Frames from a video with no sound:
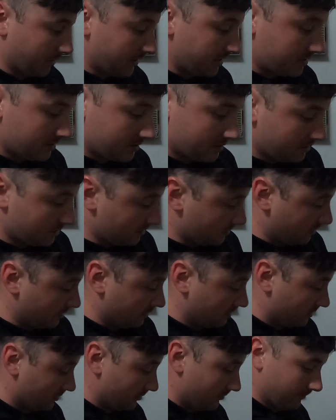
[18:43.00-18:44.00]
pike.
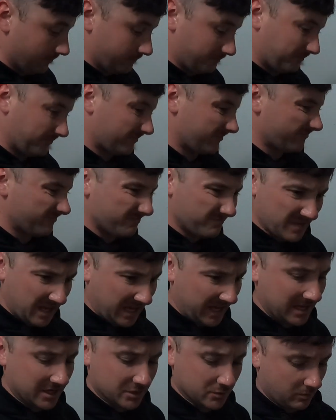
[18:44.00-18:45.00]

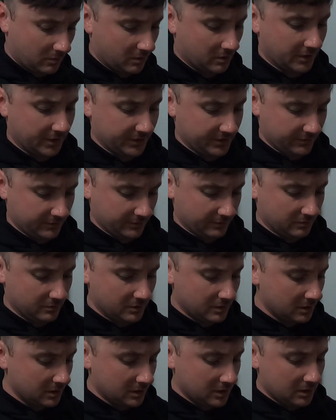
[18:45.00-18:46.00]
I guess walleye too.
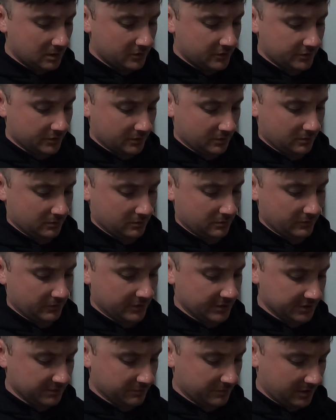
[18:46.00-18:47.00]
So
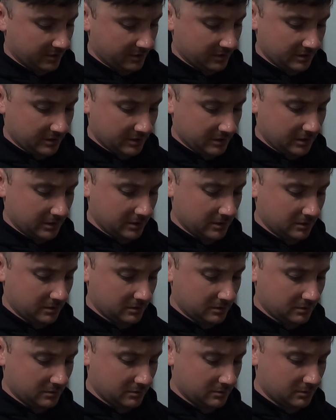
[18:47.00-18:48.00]
this method,
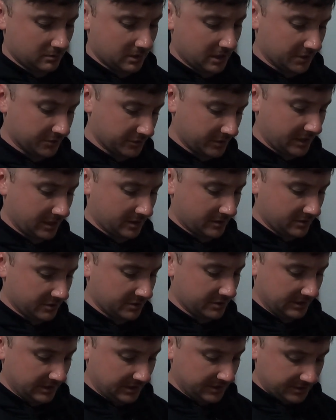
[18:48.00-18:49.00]
actually, yeah,
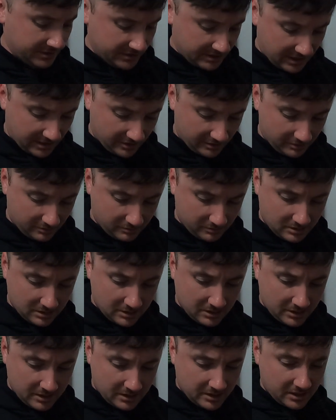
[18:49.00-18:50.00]
this style
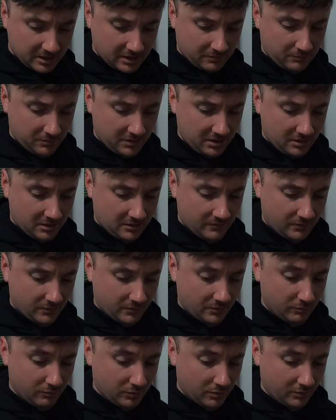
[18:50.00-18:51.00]
can be
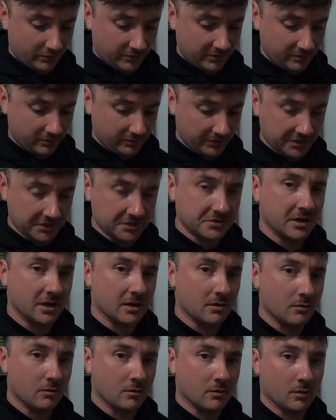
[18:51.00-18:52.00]
for both lake
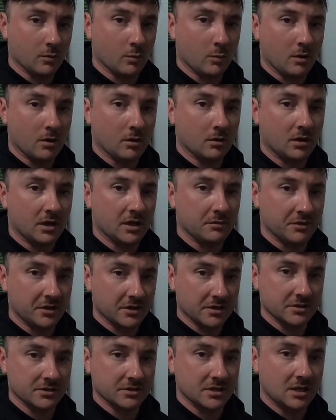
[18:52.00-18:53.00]
trout or walleye,
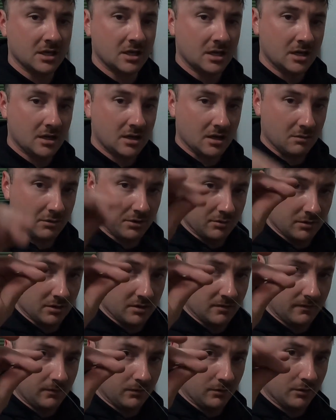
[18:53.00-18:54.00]
because I'll be
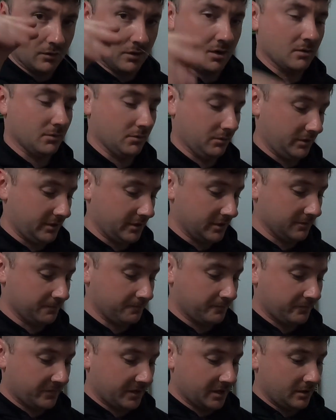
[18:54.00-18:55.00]
running a fluorocarbon leader.
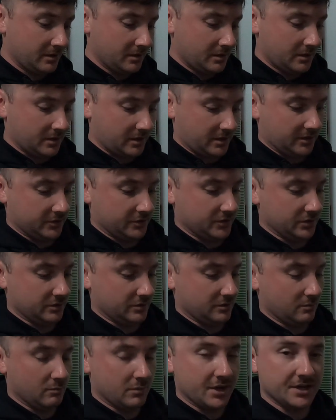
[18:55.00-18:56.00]
And
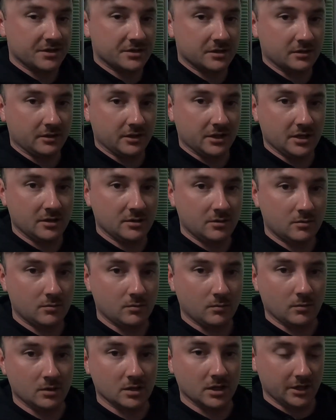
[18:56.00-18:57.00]
so basically
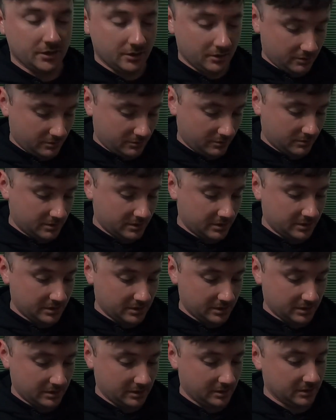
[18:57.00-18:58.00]
what I do
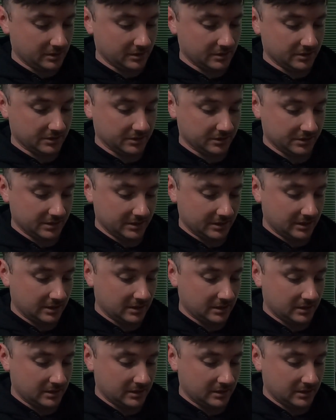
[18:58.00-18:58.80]
is,